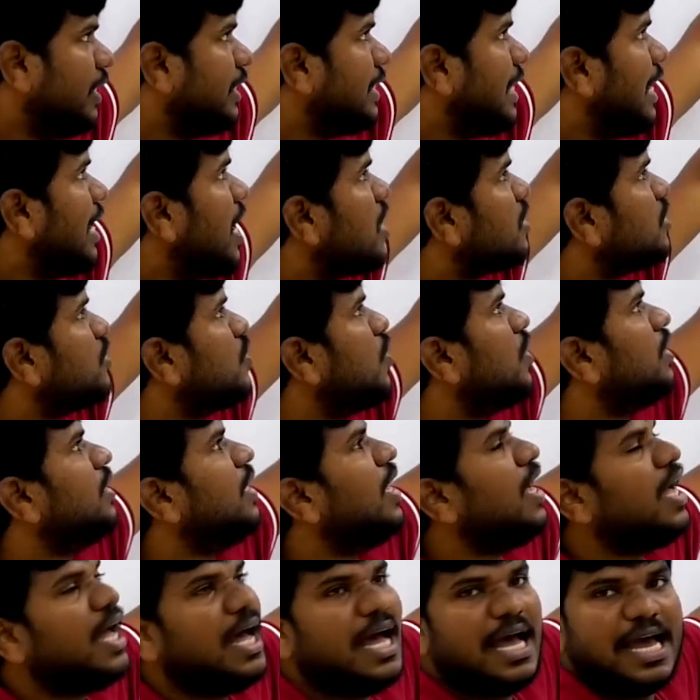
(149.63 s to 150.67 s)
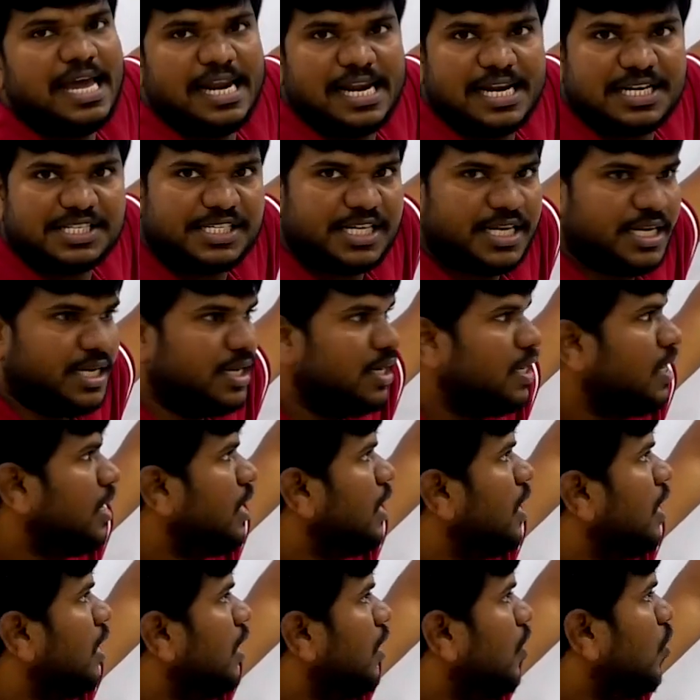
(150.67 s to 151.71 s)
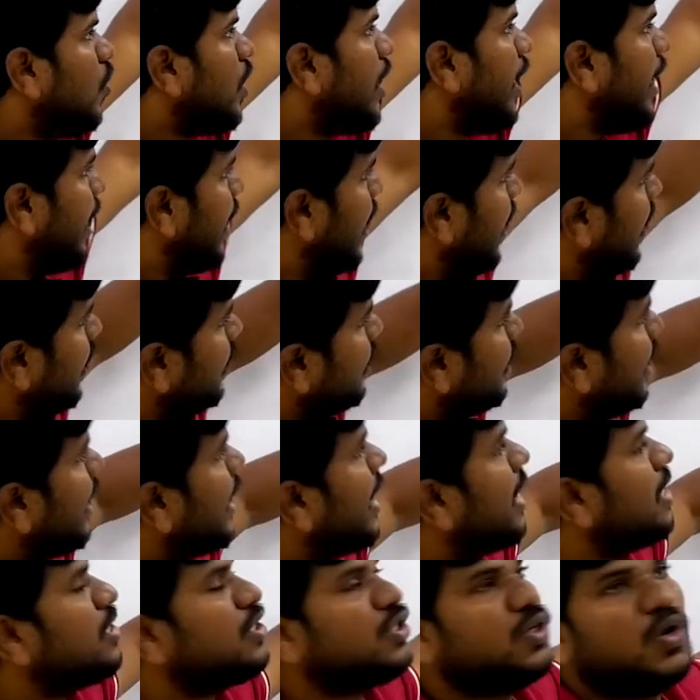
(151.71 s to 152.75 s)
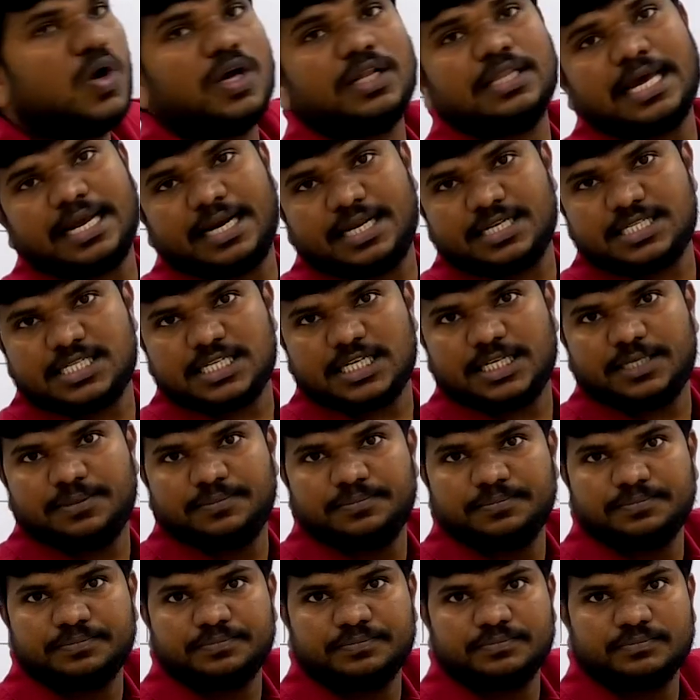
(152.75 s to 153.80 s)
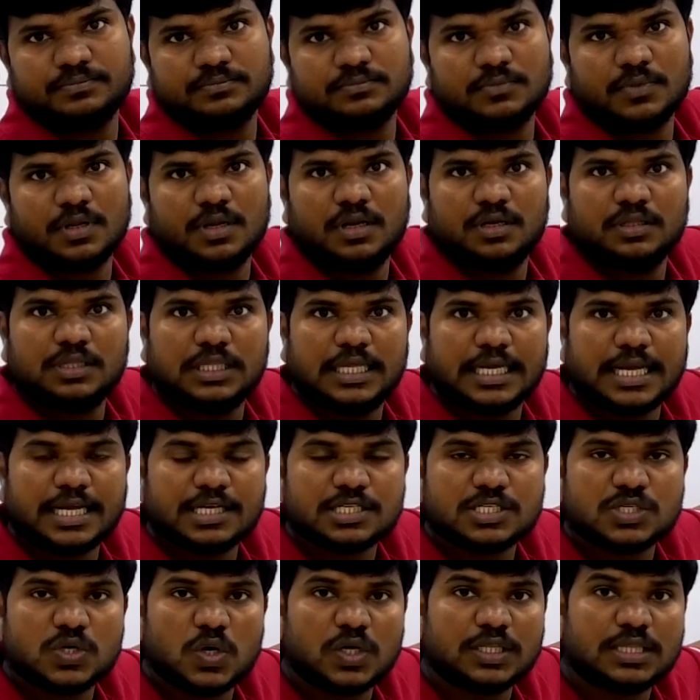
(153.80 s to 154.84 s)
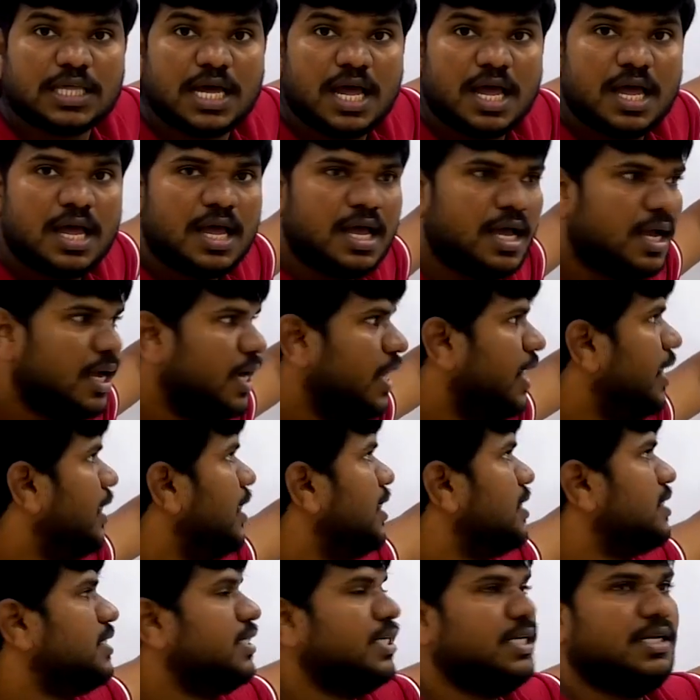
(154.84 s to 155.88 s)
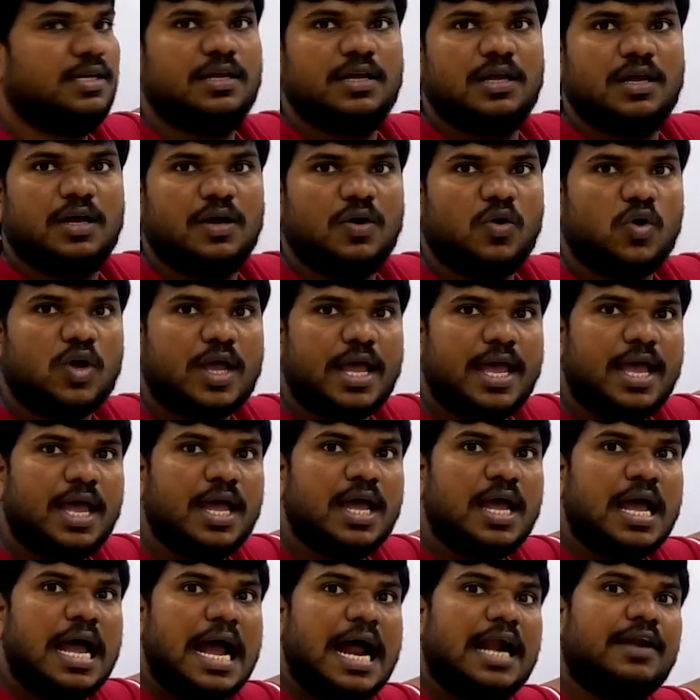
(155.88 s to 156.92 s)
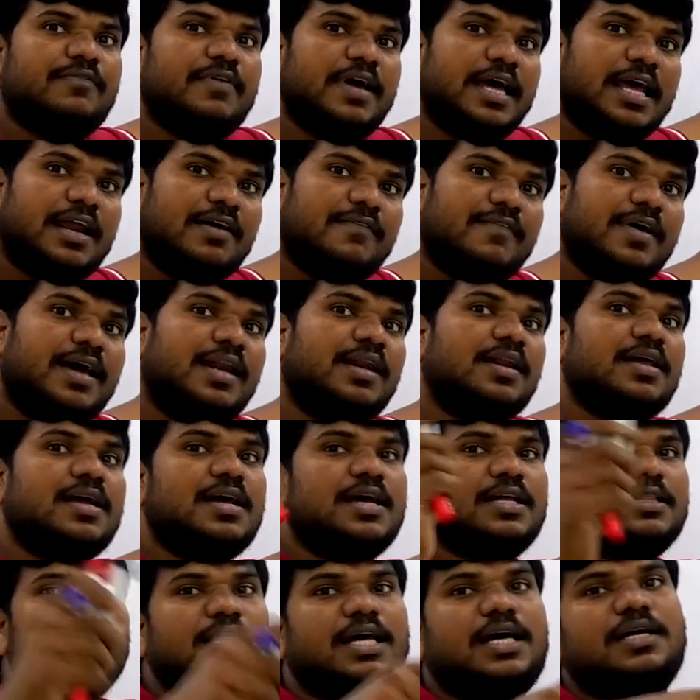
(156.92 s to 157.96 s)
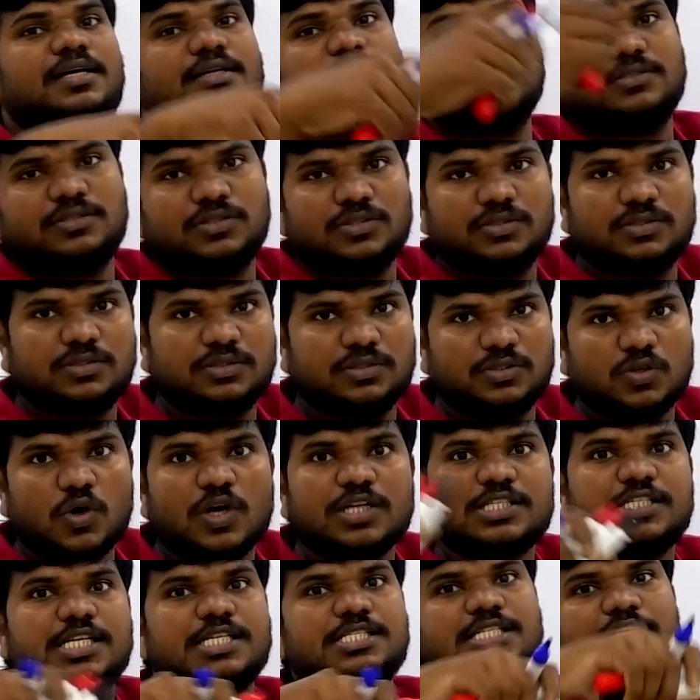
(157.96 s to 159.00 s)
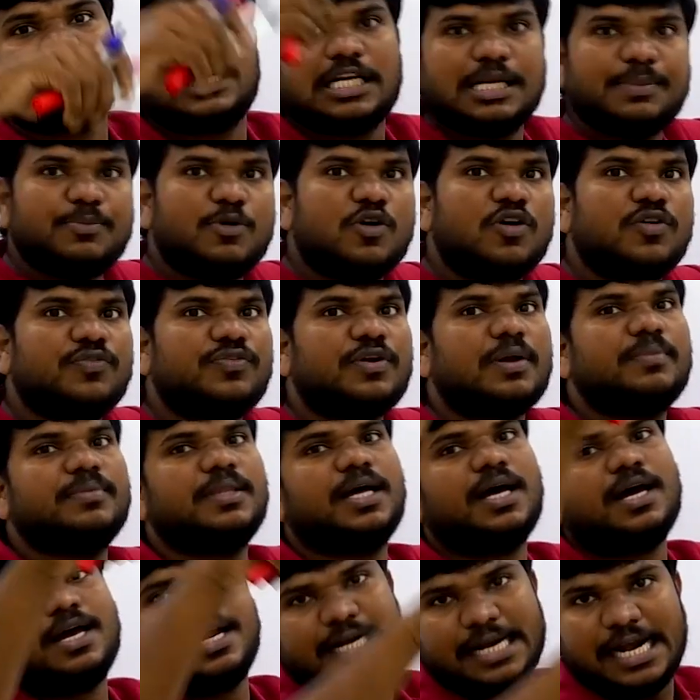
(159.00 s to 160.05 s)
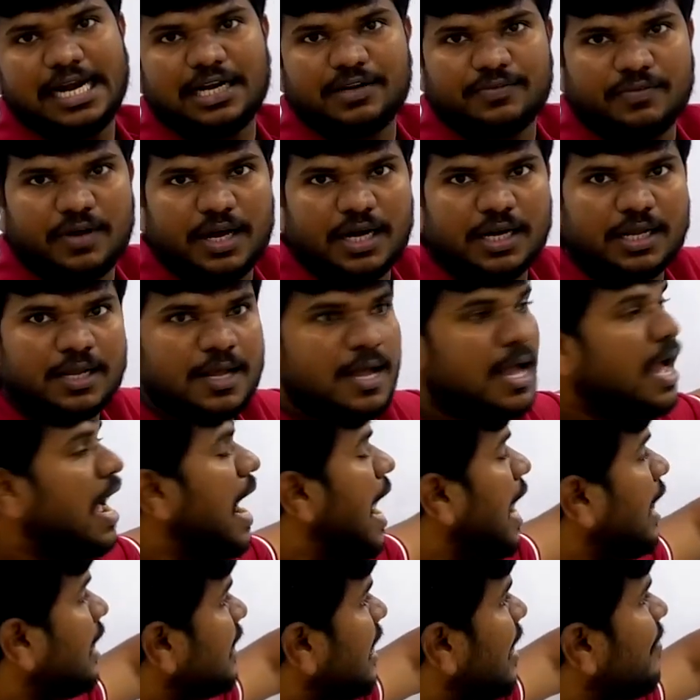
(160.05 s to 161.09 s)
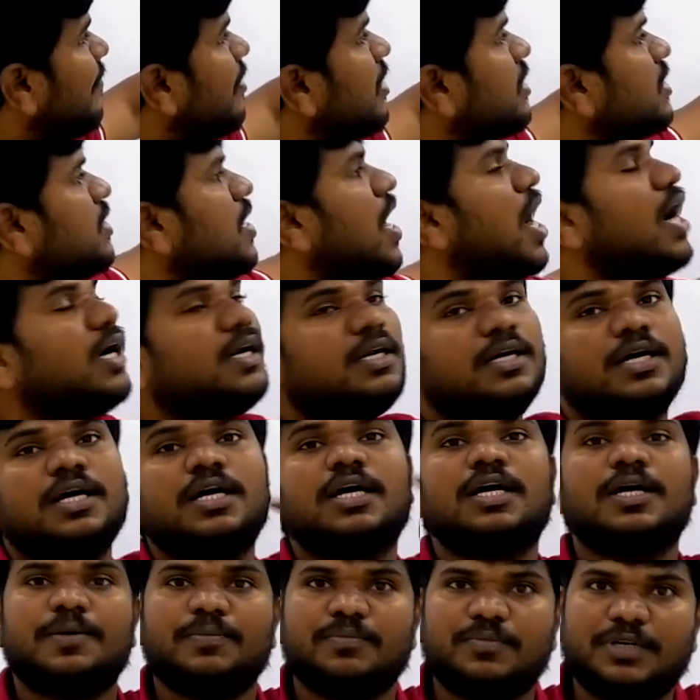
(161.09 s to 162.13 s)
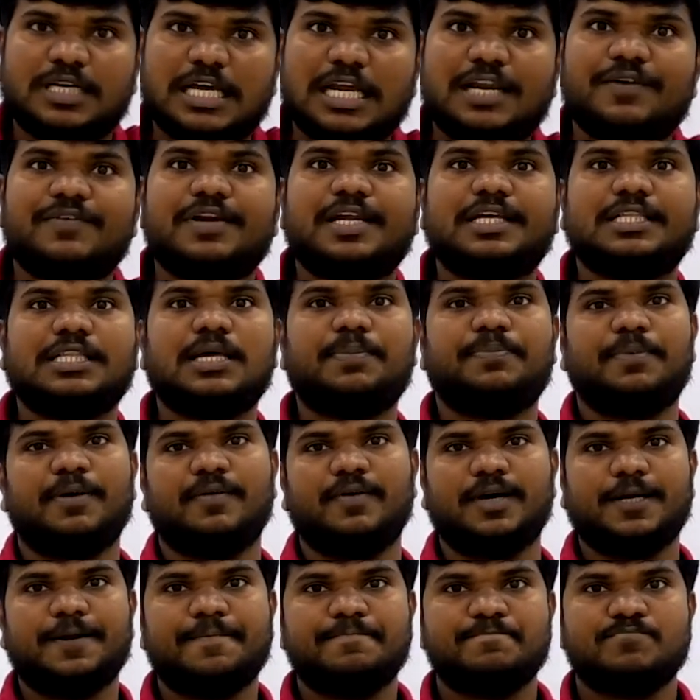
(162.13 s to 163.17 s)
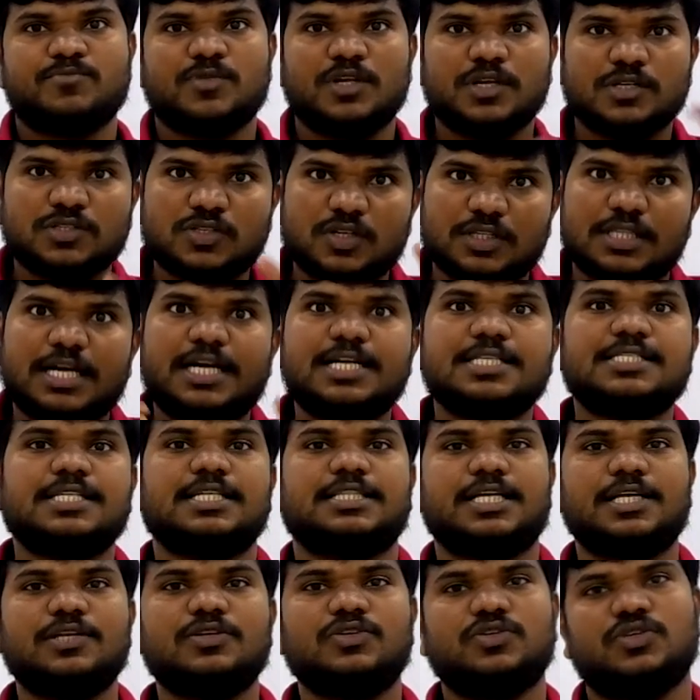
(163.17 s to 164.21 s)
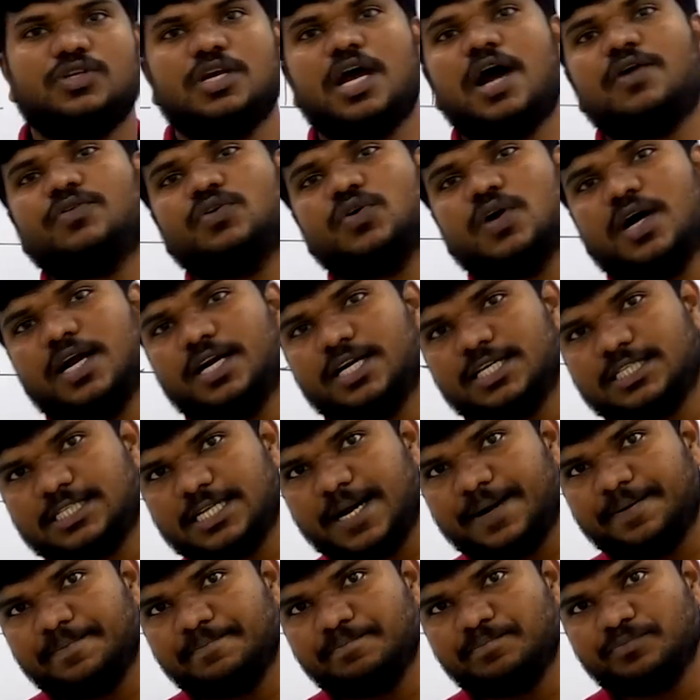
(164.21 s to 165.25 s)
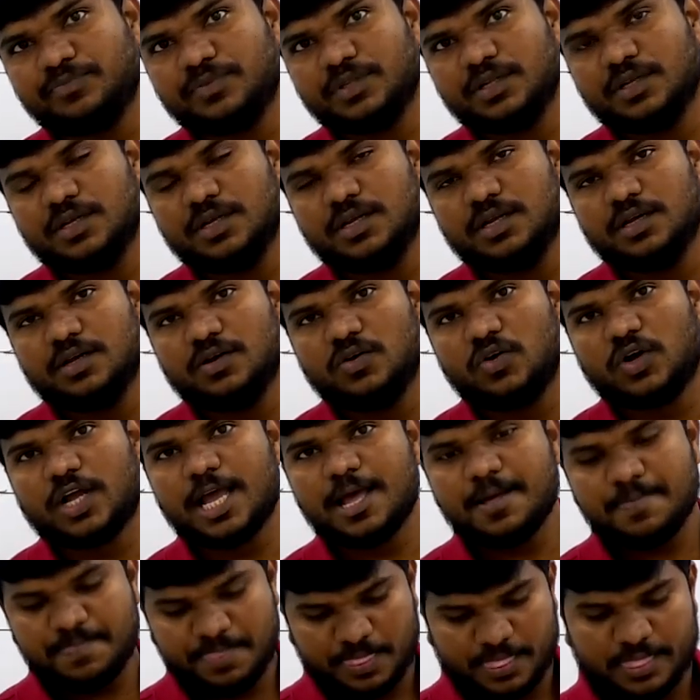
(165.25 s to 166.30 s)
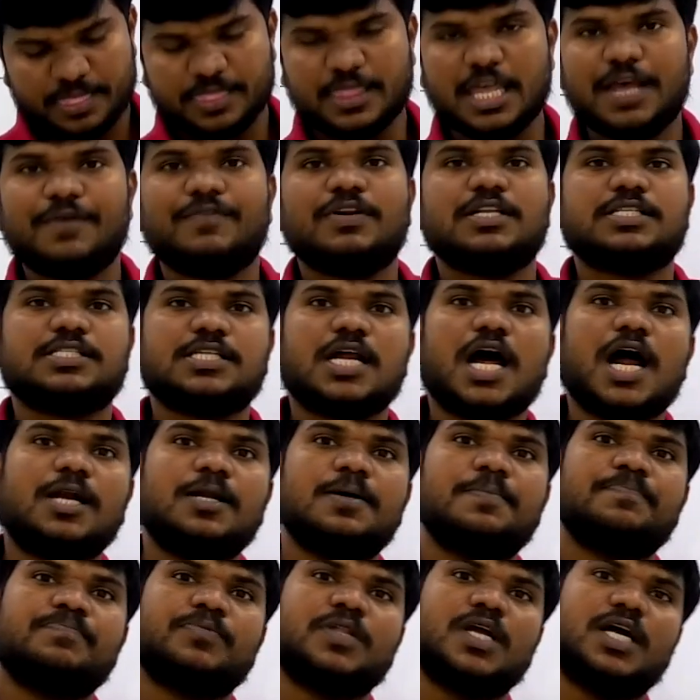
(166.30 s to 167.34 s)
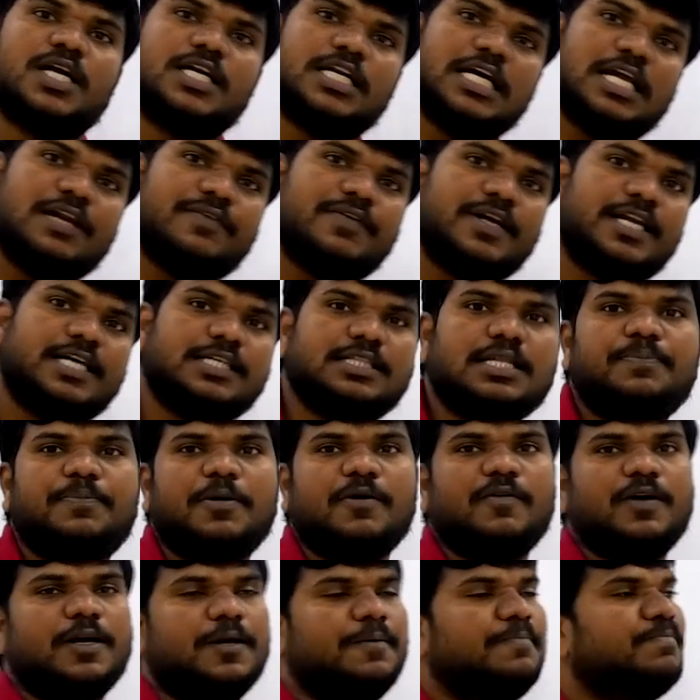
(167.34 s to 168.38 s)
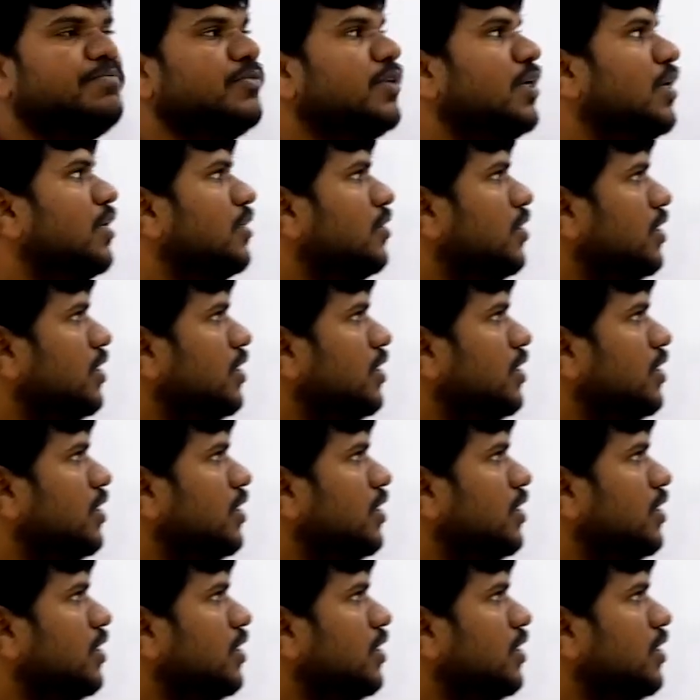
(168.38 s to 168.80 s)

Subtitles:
It cannot store the energy. Okay, they can store the energy. They can store the energy. Okay, and wherever the source is removed from the network, and they will start delivering the power. So that is the thing you have to understand. Okay, they will start delivering the power.